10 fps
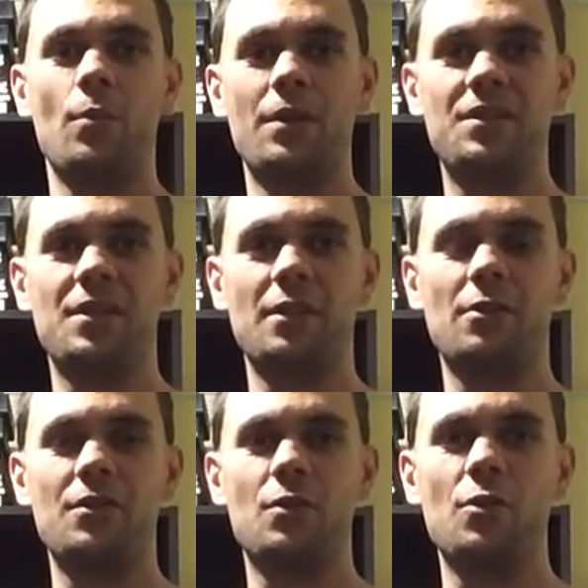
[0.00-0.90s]
when it's in the
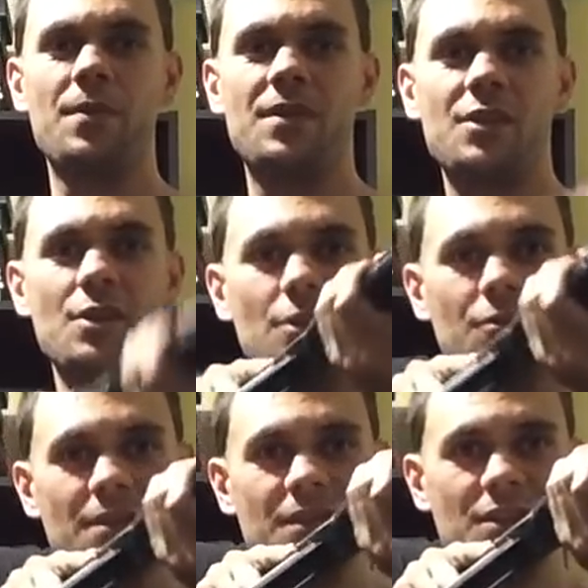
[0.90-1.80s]
close quarter position and
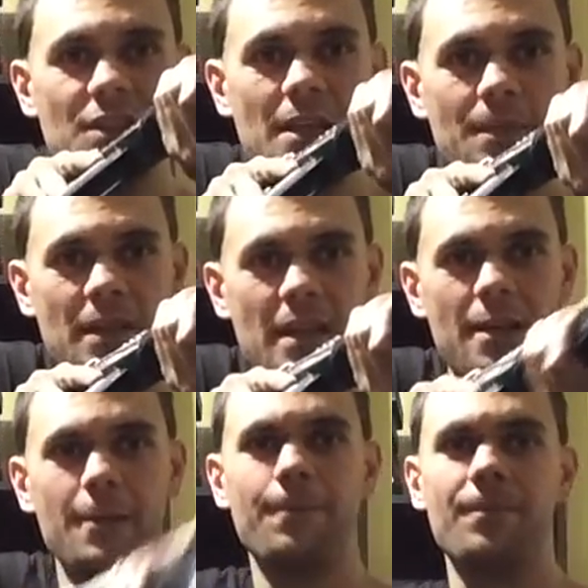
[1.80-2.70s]
transitioning up to
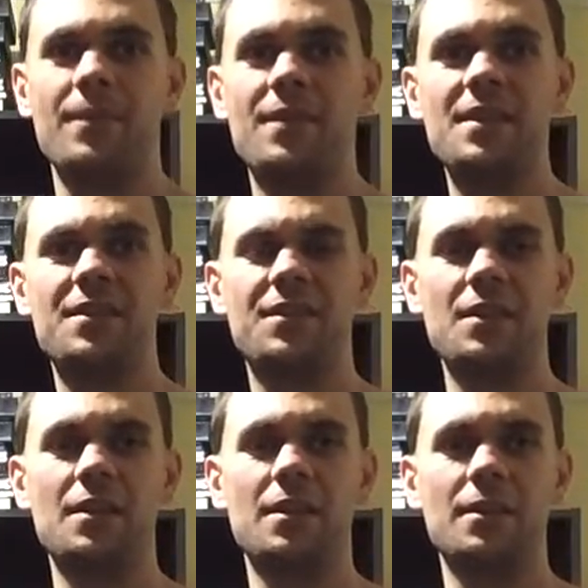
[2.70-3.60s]
here, this
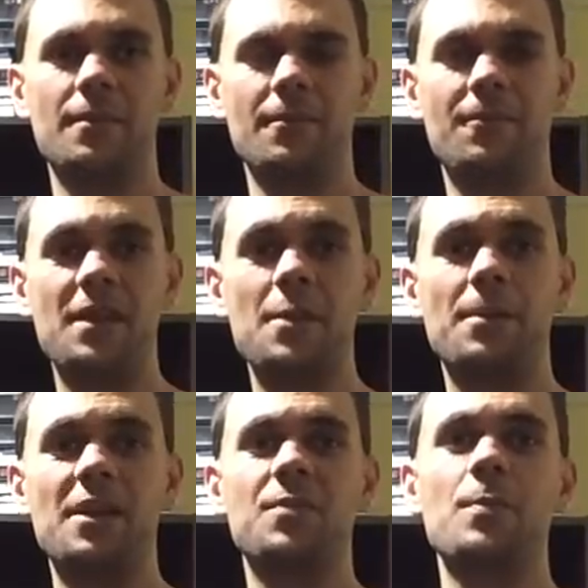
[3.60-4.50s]
finger
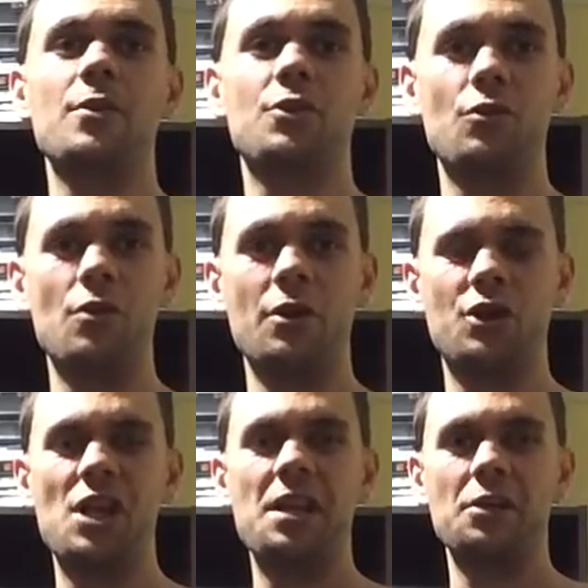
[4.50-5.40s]
placement should not
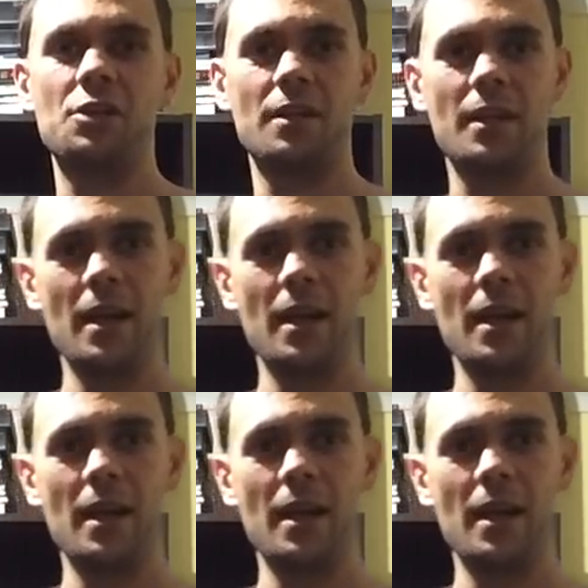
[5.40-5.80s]
change.